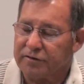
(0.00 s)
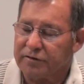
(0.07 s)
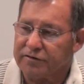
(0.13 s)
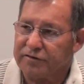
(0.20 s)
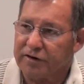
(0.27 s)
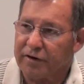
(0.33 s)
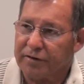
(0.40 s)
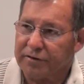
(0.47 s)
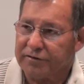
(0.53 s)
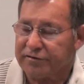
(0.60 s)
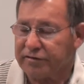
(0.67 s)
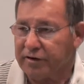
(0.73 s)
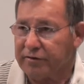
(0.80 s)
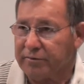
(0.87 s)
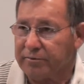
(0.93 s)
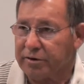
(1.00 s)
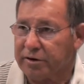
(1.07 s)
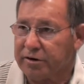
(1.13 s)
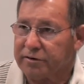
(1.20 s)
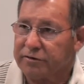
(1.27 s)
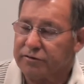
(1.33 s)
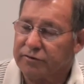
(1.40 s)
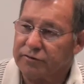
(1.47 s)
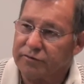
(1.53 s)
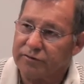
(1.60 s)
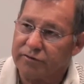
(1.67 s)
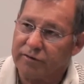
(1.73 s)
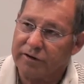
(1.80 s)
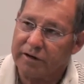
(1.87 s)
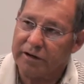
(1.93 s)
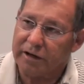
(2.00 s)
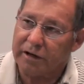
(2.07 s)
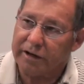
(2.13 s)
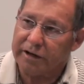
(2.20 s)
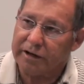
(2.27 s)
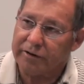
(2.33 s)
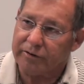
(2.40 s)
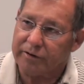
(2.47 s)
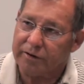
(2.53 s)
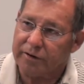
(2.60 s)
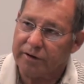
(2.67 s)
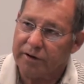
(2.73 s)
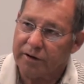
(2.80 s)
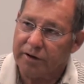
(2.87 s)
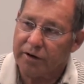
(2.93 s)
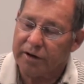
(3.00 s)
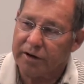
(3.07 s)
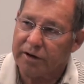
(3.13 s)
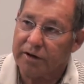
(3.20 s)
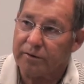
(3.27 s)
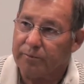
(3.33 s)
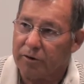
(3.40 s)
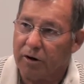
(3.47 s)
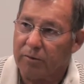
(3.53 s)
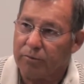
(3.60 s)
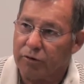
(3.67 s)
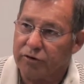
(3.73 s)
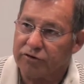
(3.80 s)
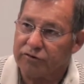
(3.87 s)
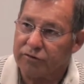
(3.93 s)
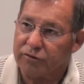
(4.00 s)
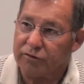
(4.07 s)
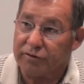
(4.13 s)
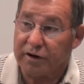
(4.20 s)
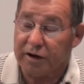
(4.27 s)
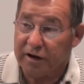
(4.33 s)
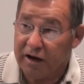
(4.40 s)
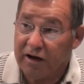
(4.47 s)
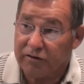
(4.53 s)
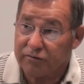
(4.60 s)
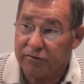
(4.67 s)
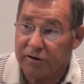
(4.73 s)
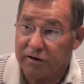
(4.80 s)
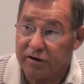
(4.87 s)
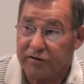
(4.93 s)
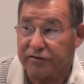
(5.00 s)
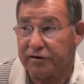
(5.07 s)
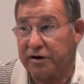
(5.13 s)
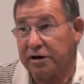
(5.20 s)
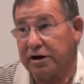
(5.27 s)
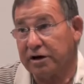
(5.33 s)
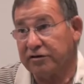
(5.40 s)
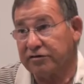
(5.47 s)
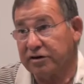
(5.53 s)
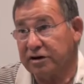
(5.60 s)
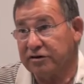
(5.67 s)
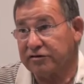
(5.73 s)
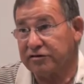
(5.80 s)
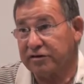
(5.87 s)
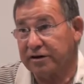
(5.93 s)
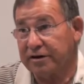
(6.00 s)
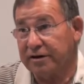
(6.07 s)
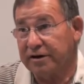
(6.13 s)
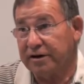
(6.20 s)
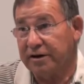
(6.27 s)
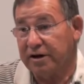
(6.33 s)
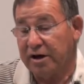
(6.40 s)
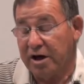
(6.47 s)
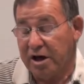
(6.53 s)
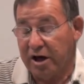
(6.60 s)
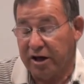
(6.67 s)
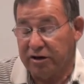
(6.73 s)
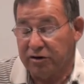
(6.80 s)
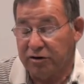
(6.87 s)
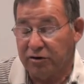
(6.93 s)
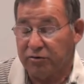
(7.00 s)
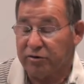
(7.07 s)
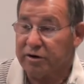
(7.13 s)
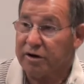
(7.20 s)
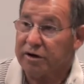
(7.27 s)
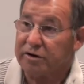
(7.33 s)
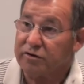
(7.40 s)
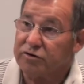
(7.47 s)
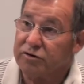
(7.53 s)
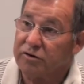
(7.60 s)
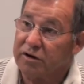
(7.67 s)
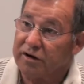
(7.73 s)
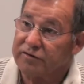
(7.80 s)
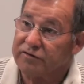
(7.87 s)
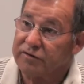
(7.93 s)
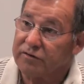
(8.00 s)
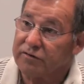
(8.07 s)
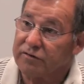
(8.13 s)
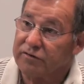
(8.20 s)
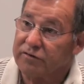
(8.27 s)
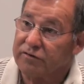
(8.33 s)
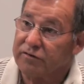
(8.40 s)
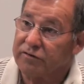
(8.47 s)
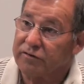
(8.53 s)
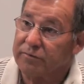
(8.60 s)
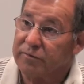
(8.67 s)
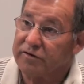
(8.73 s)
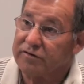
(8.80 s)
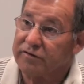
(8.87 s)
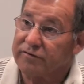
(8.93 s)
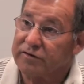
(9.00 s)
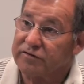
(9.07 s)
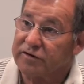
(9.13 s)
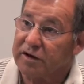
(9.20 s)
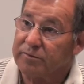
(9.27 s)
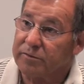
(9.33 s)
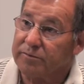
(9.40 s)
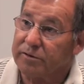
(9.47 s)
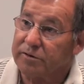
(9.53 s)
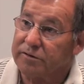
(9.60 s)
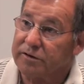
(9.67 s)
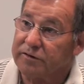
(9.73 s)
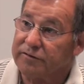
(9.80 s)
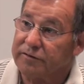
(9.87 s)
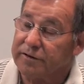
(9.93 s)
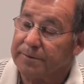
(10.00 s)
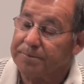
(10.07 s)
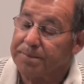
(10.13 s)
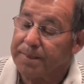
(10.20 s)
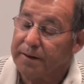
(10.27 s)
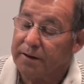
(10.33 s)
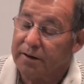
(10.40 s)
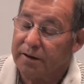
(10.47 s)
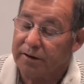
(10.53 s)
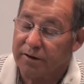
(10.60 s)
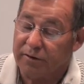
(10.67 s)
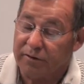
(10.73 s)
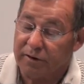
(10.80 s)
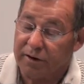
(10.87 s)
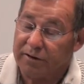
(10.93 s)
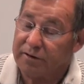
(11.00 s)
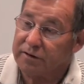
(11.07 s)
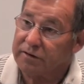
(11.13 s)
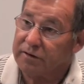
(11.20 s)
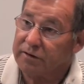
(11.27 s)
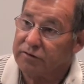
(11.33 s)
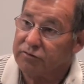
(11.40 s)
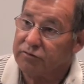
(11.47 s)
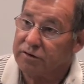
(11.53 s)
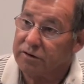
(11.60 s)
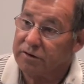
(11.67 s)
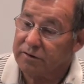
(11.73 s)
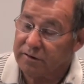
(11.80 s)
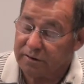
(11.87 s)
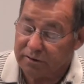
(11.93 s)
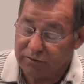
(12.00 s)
southern part to the LA area and all points north, as well as east. And you know, we're not utilizing to the best of its capabilities. You know, I think that a twin